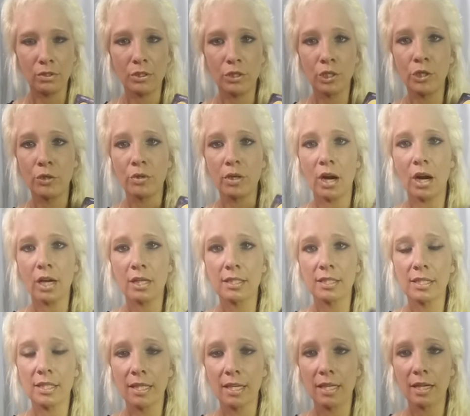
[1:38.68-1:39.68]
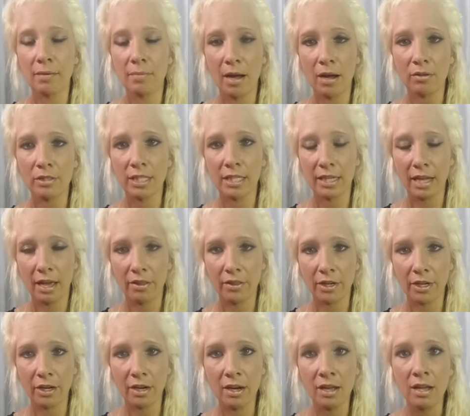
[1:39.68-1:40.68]
two cards that can come out
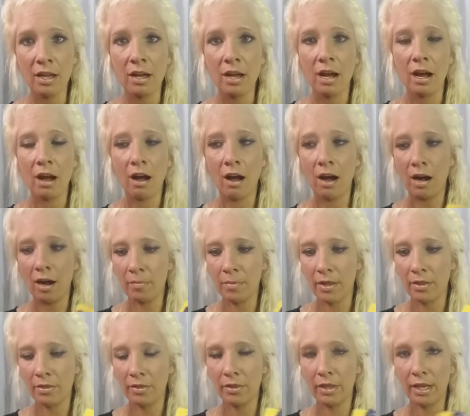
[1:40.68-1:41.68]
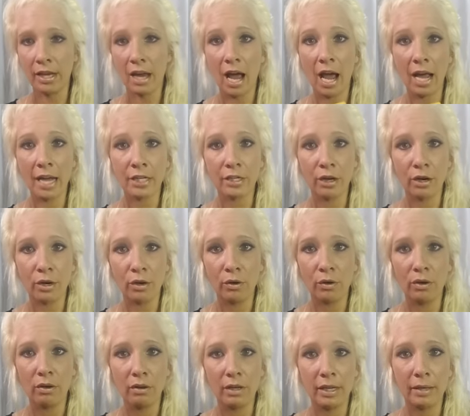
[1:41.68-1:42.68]
together, um, and I
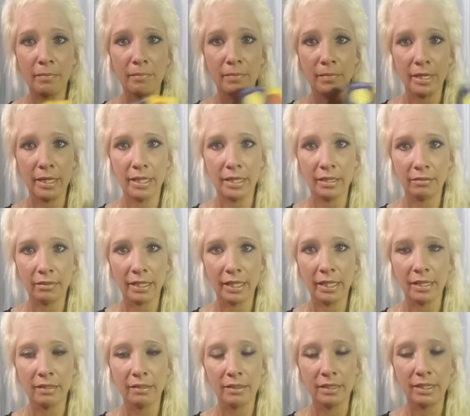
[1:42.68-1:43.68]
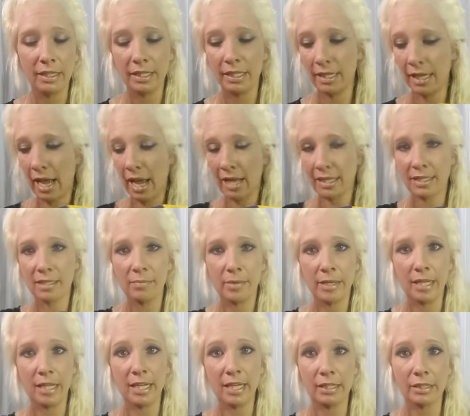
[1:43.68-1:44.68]
know immediately it has to
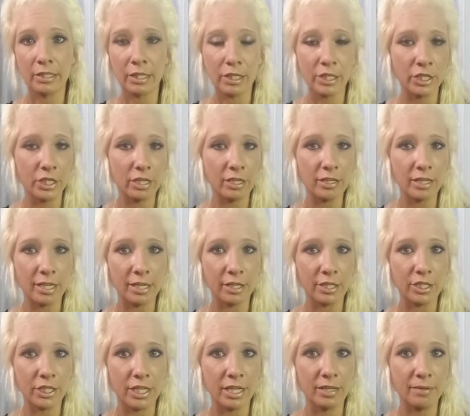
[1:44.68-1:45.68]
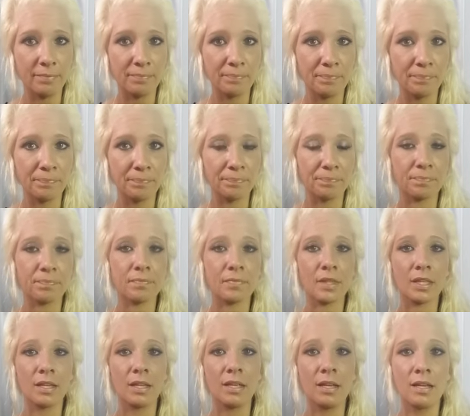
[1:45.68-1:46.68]
be in their shared energy,
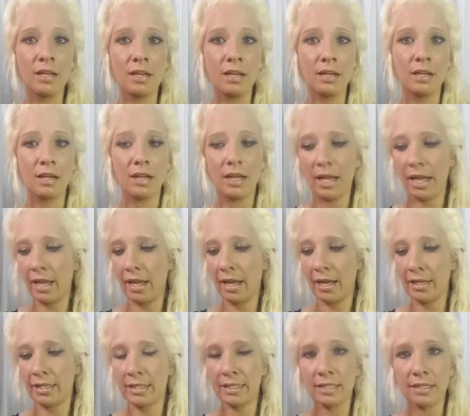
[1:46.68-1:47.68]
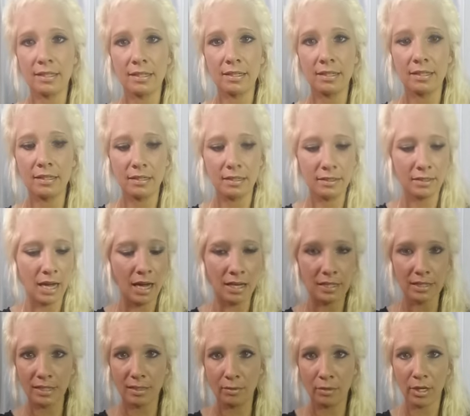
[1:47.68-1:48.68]
and
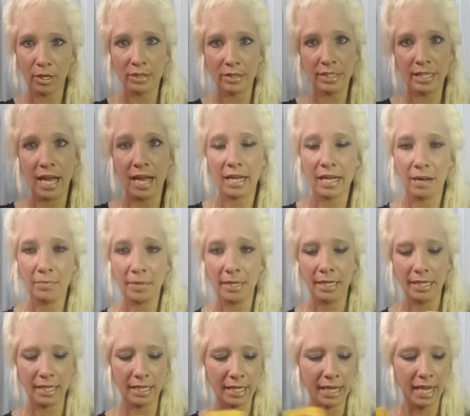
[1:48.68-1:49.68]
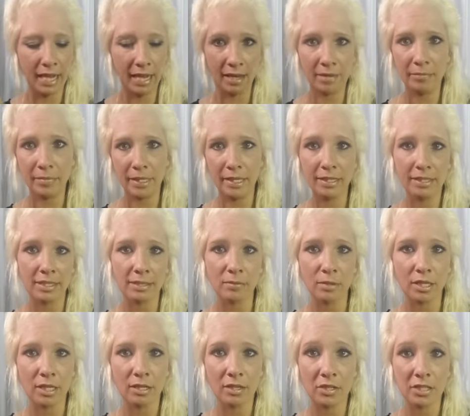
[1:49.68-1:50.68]
not somewhere in the deck. I mean, it can be
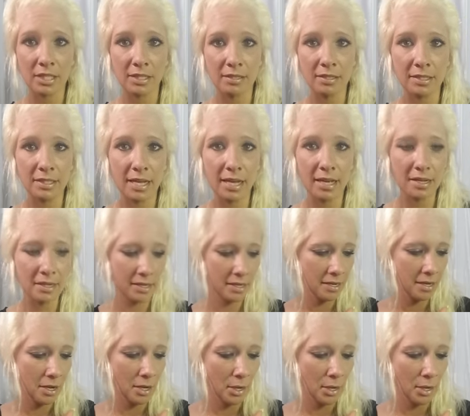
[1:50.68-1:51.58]
somewhere else in the deck,